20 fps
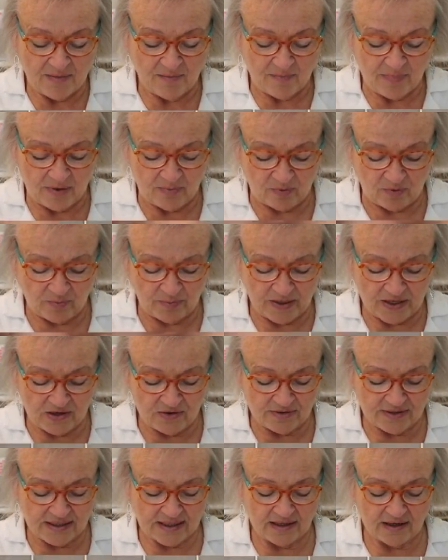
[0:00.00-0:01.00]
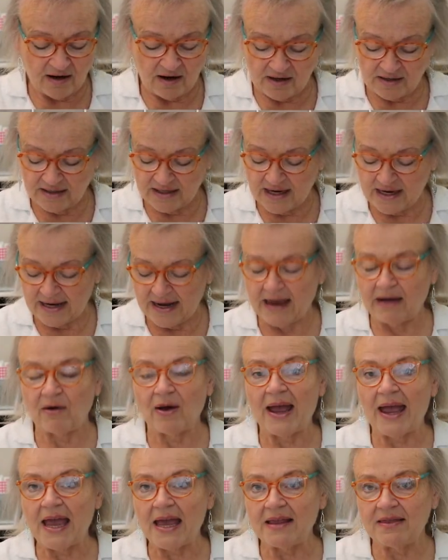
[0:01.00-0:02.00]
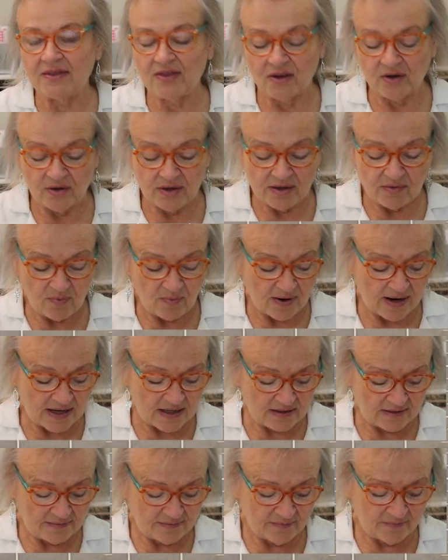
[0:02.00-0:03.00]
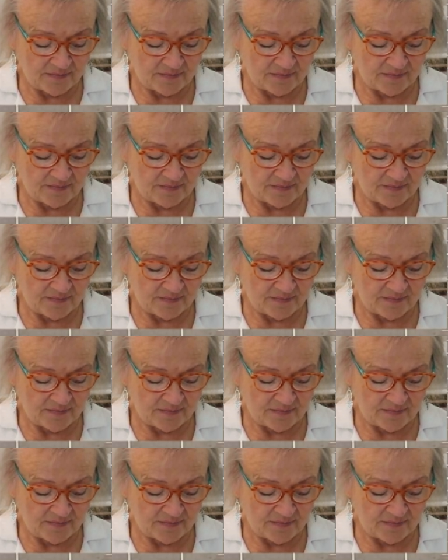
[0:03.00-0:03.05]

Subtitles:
but we'll be using card cutout 831.